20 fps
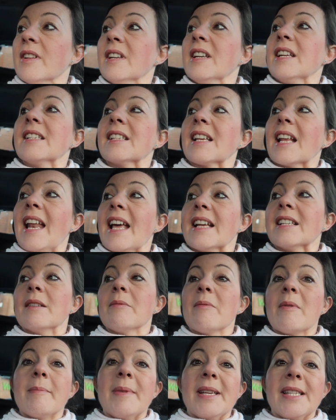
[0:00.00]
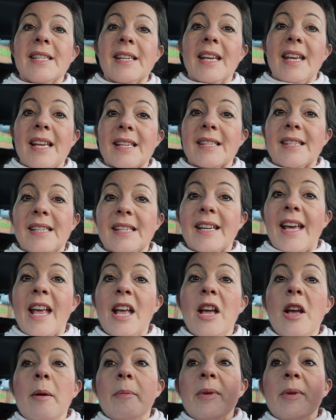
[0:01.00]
that needs collecting. We missed it yesterday,